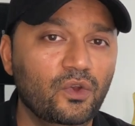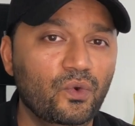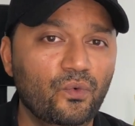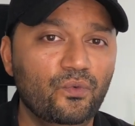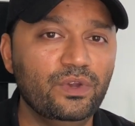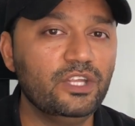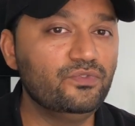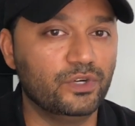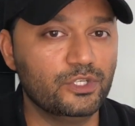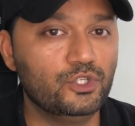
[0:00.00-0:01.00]
within
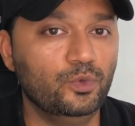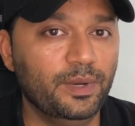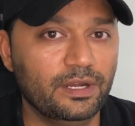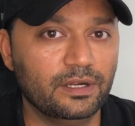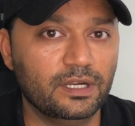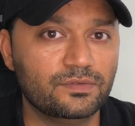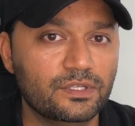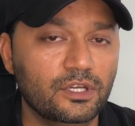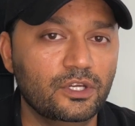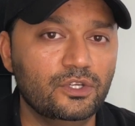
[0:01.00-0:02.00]
first 2 paragraphs.
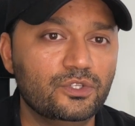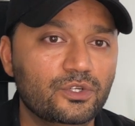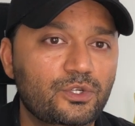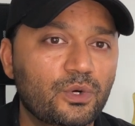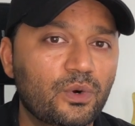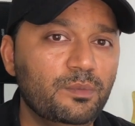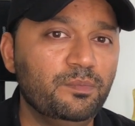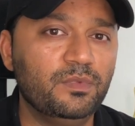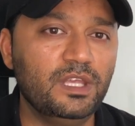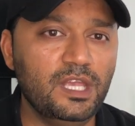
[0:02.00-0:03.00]
So don't
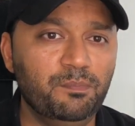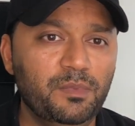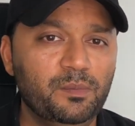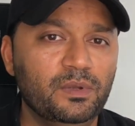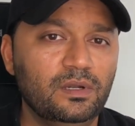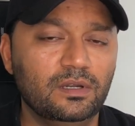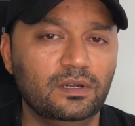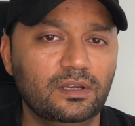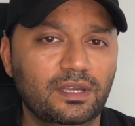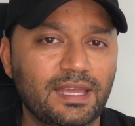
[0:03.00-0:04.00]
keep people
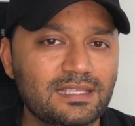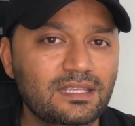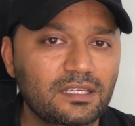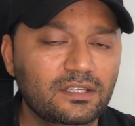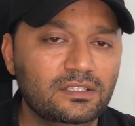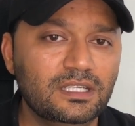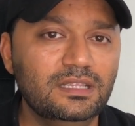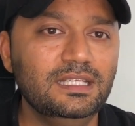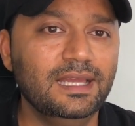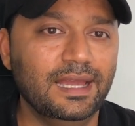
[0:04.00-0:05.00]
guessing till
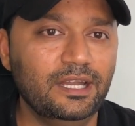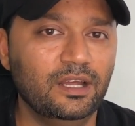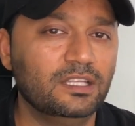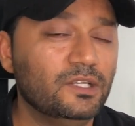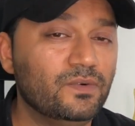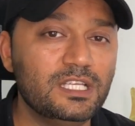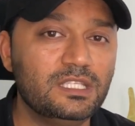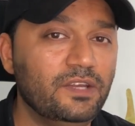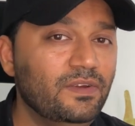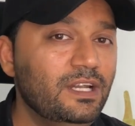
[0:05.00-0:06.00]
the end, otherwise
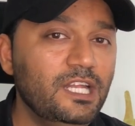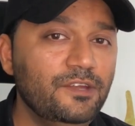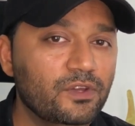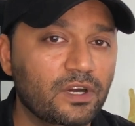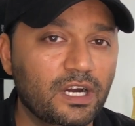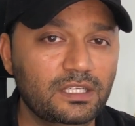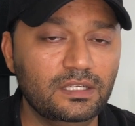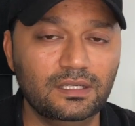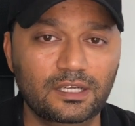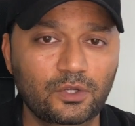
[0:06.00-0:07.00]
they will leave your
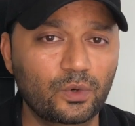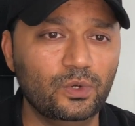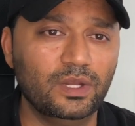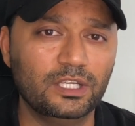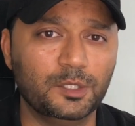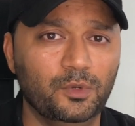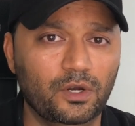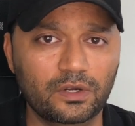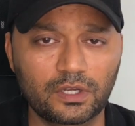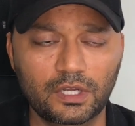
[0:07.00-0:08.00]
article and go to another
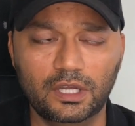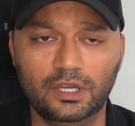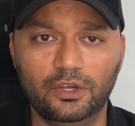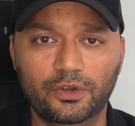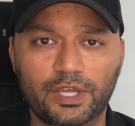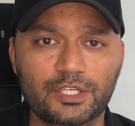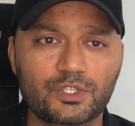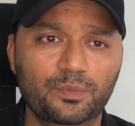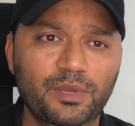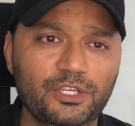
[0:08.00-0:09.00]
blog. Okay,
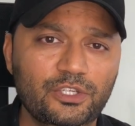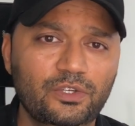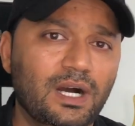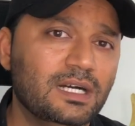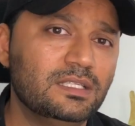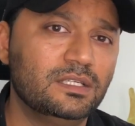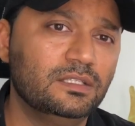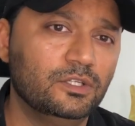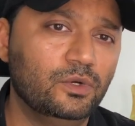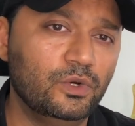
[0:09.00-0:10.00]
so make sure you answer
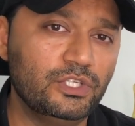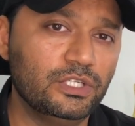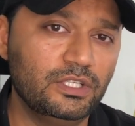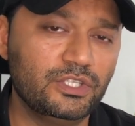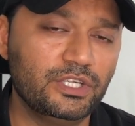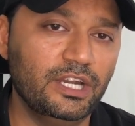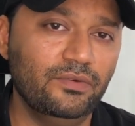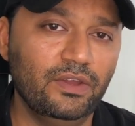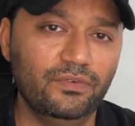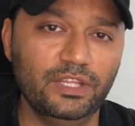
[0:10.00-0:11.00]
the question straight
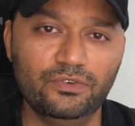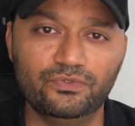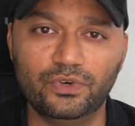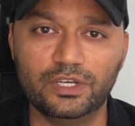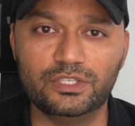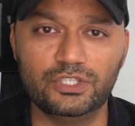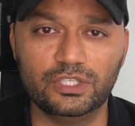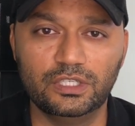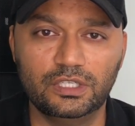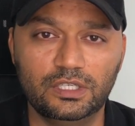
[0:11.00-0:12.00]
away within first
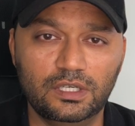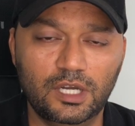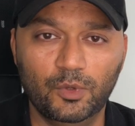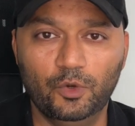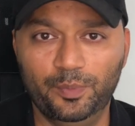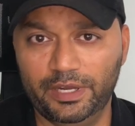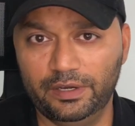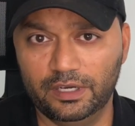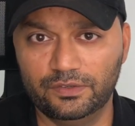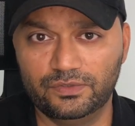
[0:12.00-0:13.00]
couple of
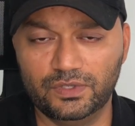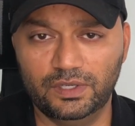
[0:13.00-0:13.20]
paragraphs